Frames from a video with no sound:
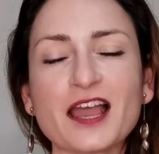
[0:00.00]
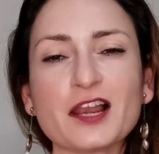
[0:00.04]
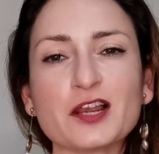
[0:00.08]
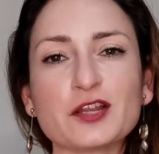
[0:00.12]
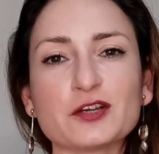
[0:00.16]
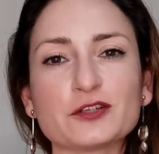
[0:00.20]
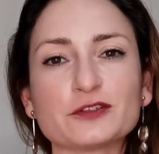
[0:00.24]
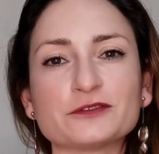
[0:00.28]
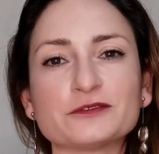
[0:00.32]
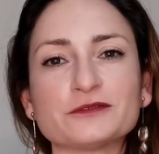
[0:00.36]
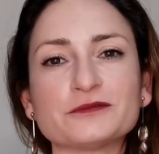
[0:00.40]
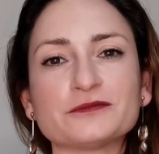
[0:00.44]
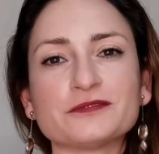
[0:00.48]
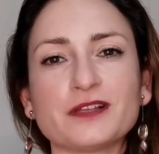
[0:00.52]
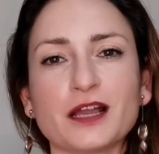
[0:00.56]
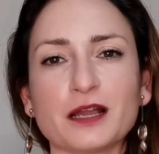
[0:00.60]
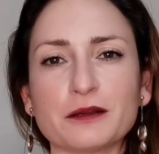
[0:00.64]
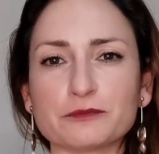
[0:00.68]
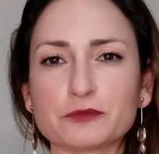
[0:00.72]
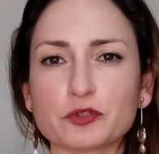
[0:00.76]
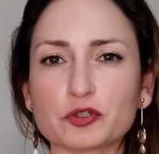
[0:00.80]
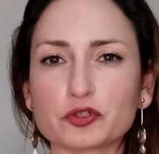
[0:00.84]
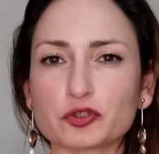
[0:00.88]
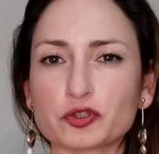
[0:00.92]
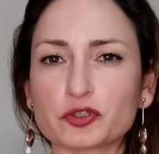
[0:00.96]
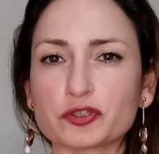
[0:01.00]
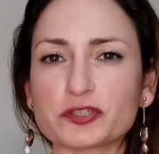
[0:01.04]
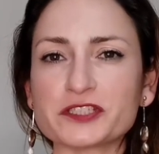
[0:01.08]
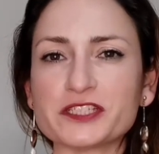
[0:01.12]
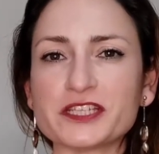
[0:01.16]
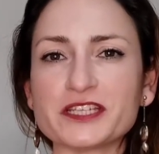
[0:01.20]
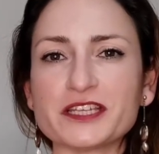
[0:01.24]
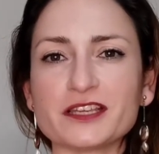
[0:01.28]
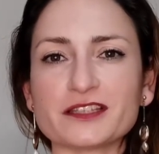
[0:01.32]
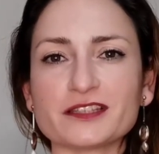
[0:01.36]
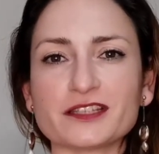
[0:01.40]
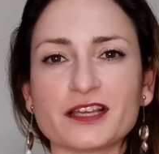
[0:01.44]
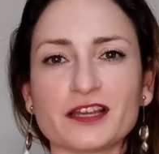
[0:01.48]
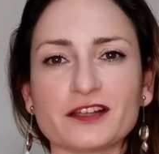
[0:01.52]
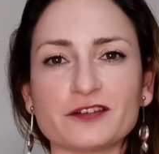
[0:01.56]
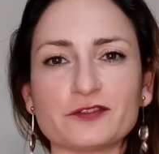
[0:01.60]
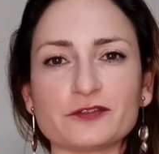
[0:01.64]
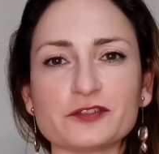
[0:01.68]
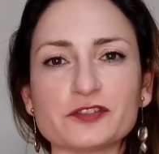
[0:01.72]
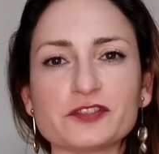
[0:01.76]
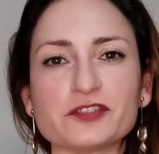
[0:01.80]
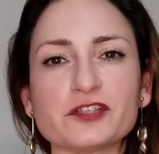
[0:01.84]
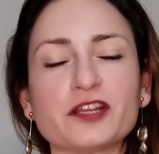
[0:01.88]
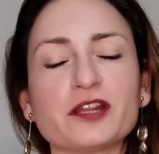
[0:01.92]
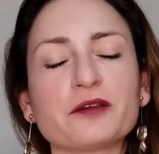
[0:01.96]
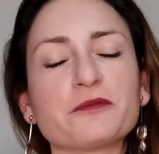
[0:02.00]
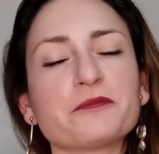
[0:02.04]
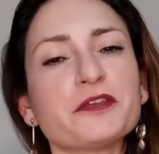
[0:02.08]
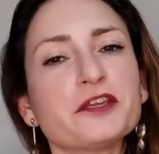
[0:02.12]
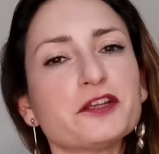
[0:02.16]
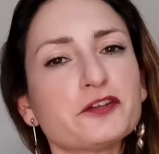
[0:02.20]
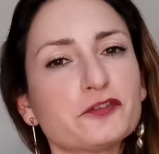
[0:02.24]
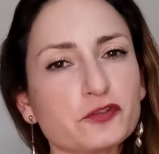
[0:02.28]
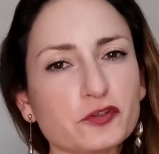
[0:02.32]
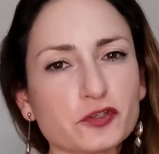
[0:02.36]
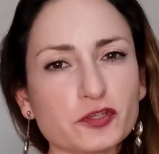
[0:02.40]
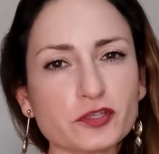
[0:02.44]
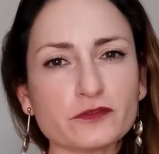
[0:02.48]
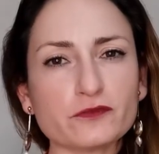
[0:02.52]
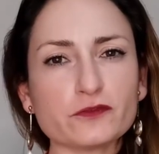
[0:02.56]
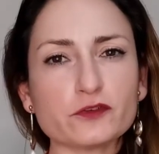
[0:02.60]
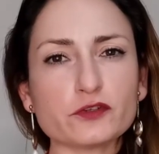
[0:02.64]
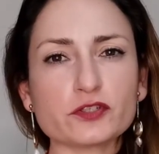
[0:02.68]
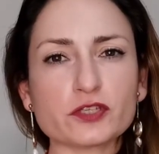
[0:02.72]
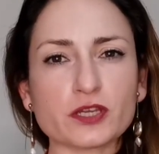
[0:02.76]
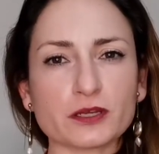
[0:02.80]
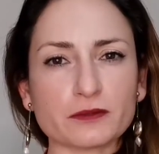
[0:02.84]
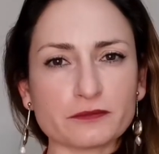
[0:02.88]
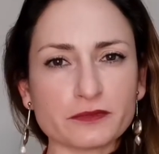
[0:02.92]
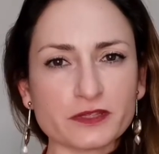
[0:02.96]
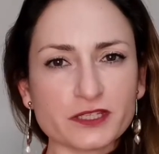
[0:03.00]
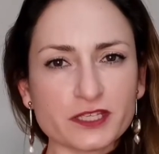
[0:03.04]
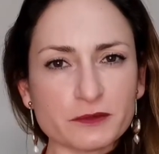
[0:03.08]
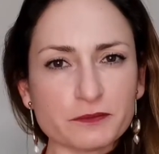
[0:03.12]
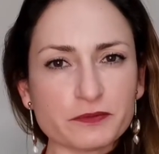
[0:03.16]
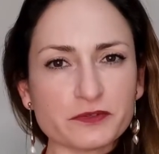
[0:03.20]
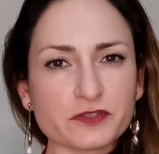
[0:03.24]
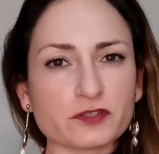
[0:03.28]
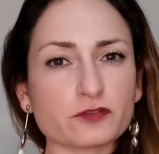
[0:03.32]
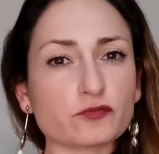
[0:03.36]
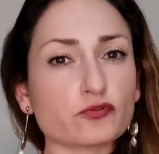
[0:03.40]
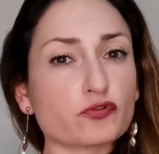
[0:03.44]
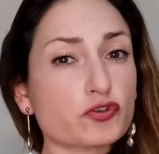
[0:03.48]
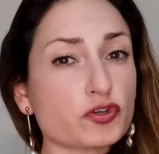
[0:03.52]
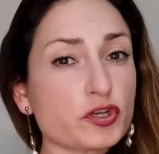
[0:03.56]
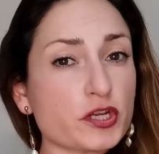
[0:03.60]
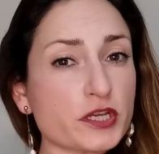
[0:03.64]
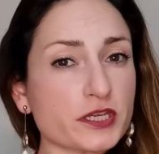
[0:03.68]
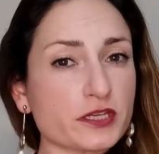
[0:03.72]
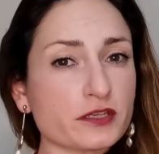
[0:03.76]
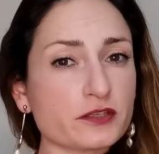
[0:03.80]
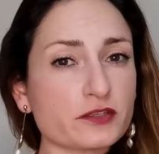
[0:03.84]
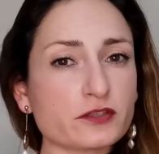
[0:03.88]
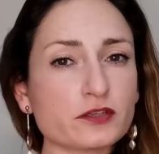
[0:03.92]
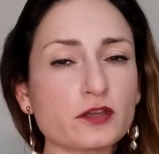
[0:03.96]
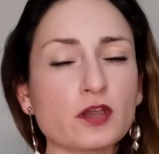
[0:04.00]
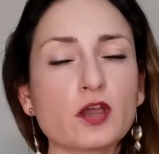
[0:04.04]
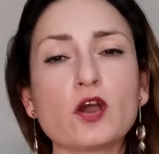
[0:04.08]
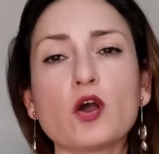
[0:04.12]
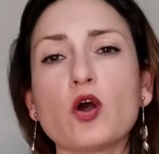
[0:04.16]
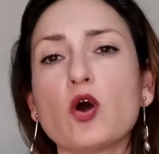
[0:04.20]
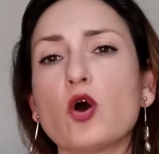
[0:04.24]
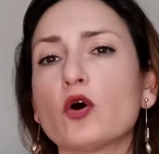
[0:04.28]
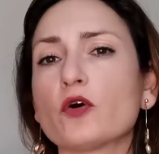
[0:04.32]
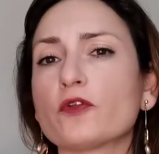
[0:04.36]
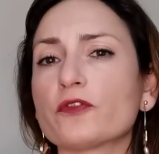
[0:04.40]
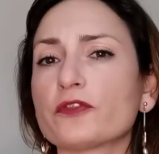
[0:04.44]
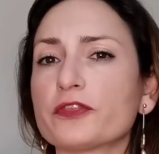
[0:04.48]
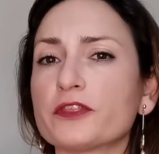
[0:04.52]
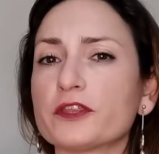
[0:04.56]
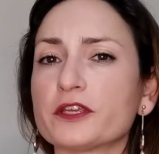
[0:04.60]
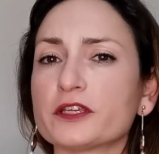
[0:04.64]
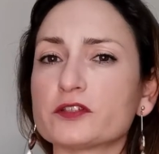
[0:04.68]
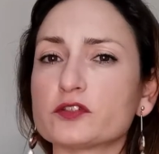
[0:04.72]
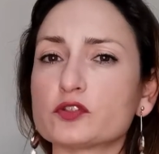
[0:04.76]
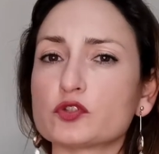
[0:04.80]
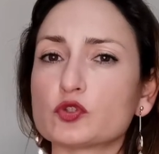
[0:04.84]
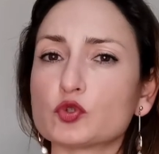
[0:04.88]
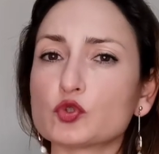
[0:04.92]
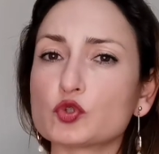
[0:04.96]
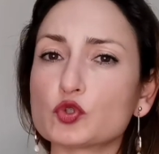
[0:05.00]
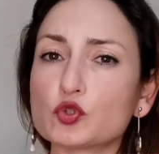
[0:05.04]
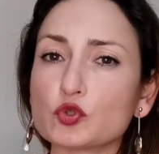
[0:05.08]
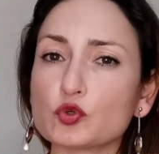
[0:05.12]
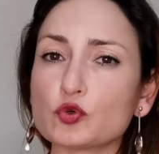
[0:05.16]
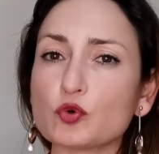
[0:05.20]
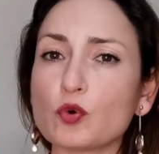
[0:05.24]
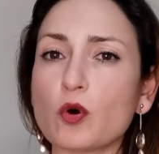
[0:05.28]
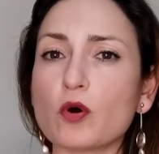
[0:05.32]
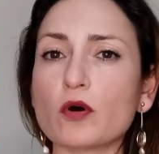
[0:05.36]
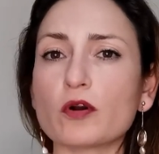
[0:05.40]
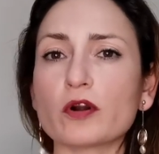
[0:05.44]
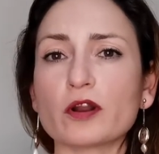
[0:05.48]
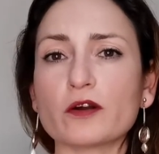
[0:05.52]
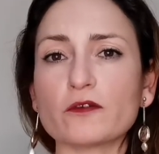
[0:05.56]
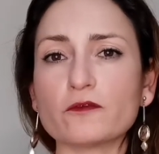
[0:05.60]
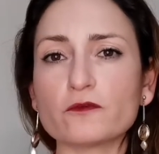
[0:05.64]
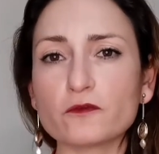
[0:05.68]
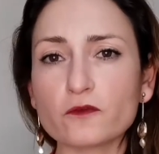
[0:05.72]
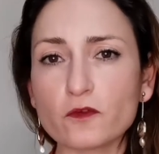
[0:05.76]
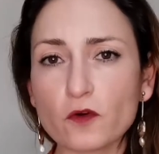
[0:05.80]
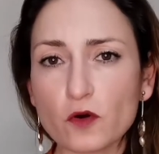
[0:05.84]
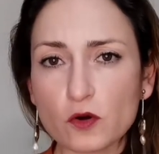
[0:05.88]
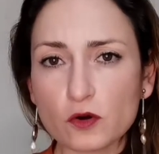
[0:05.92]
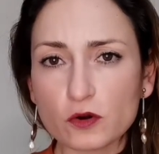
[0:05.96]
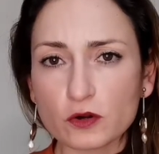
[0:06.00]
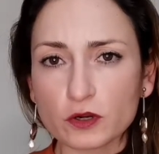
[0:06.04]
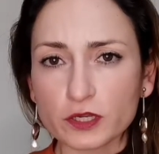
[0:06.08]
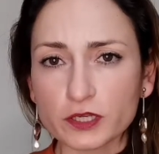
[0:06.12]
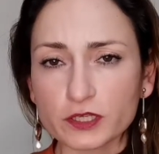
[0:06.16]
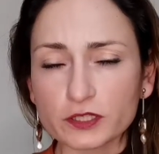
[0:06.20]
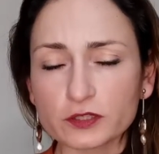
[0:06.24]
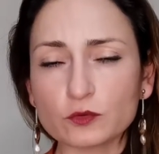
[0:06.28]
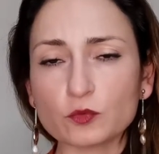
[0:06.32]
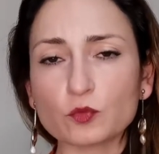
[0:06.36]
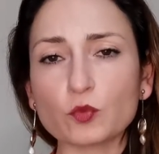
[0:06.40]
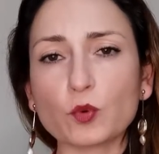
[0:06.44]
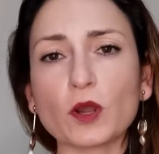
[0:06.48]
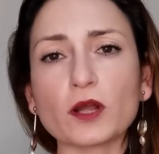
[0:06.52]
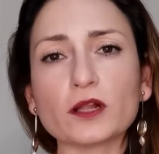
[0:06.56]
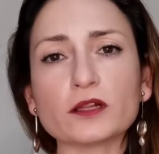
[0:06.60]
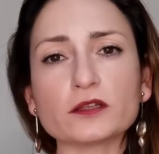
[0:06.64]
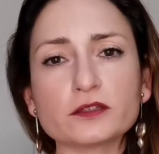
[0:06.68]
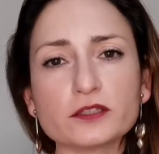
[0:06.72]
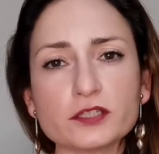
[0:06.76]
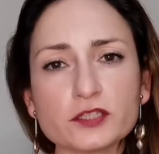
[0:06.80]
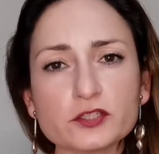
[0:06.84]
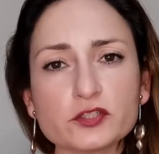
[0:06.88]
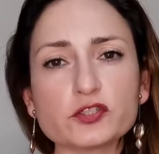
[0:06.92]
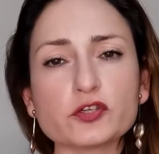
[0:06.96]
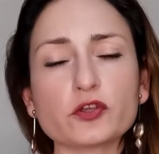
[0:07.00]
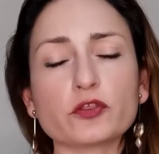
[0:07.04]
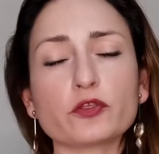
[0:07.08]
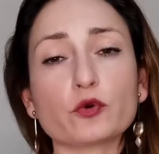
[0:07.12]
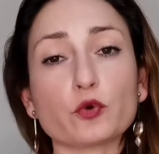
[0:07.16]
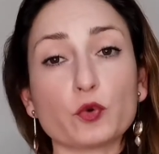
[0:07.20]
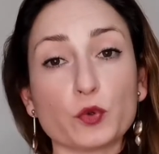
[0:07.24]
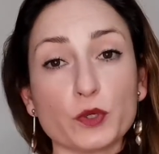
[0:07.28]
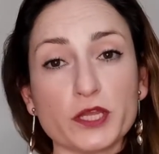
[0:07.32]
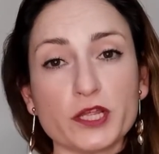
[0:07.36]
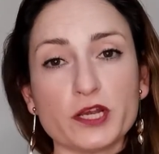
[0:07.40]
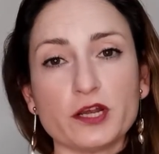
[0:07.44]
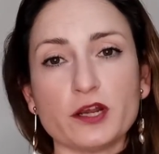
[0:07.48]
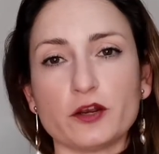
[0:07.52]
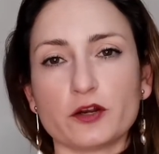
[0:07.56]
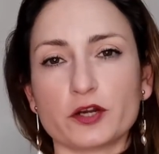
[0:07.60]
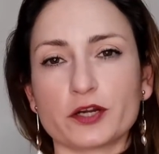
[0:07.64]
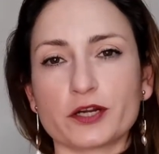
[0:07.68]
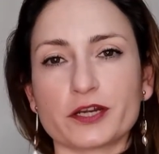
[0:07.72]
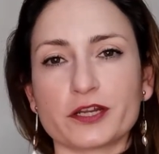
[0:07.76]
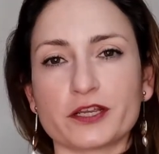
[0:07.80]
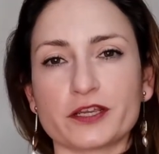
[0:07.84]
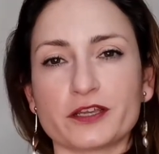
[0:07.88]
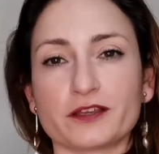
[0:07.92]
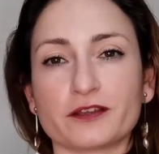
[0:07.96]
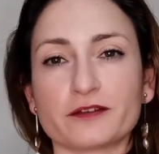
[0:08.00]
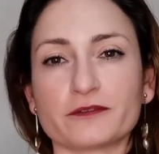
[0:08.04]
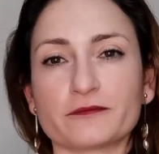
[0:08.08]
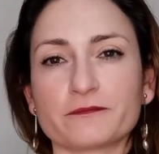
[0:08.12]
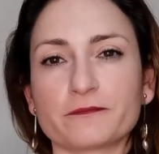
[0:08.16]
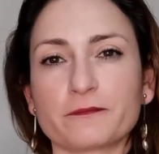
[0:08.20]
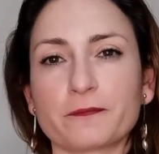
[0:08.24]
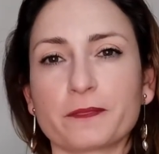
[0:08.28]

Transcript: Hello, I'm Dr. Xenia Danos and I'm here to give you some tips and tricks on things to do or avoid while teaching through e-learning.